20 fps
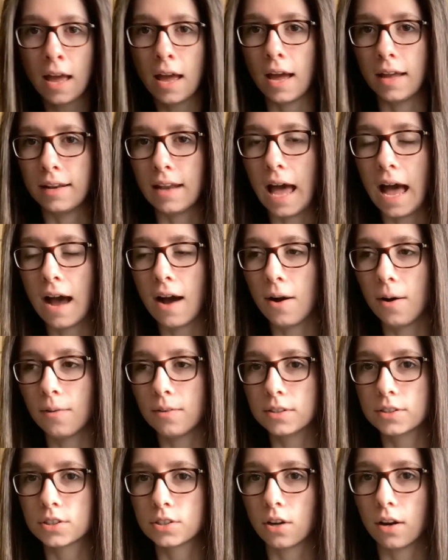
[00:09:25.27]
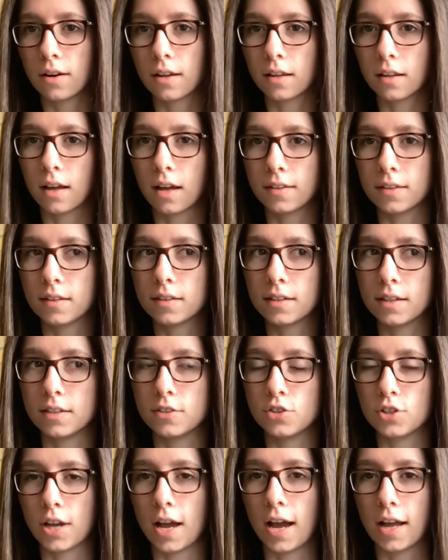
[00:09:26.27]
And now starting, I think
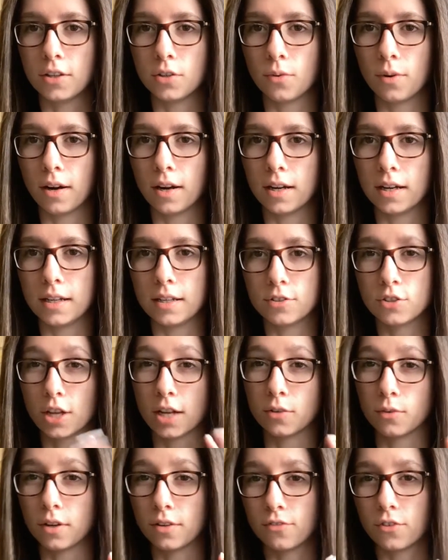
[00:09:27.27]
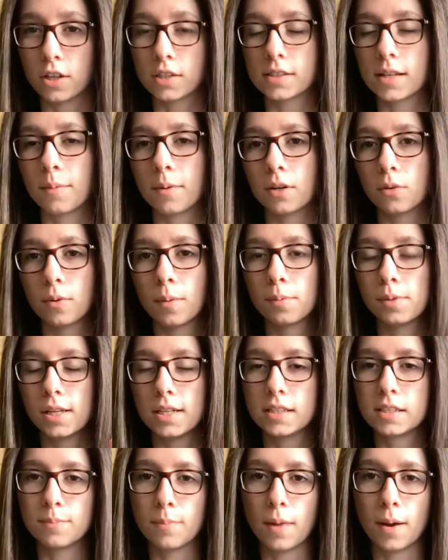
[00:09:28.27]
in January 1st, I'm going to
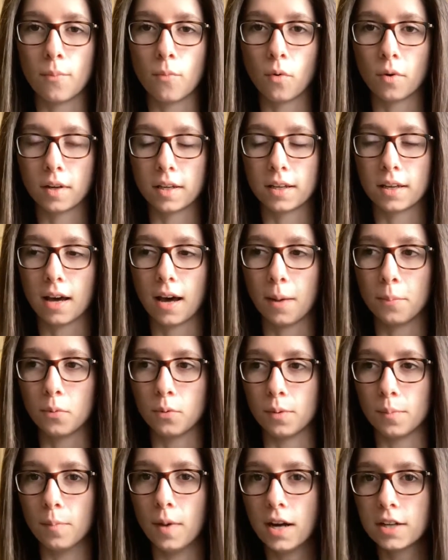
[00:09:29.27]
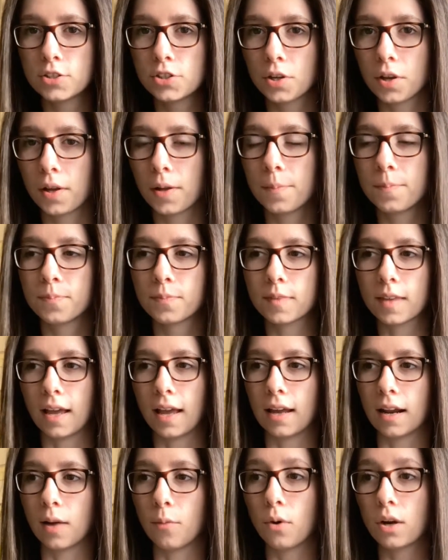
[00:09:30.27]
replace my morning cup with matcha,
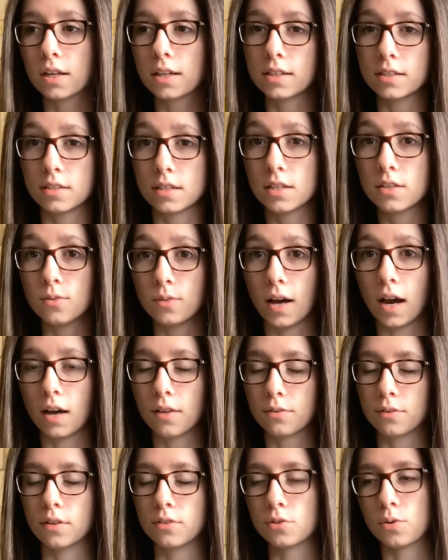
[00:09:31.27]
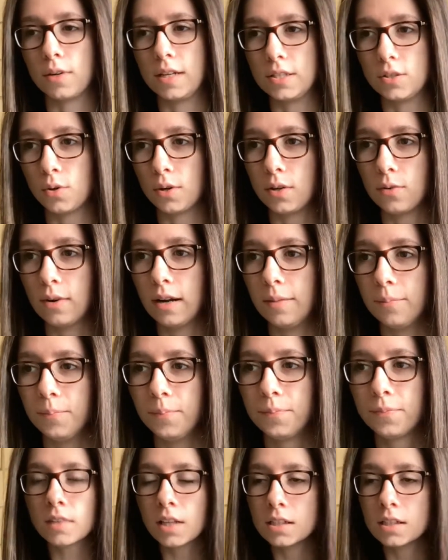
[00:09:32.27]
and I want to continue that throughout 2021.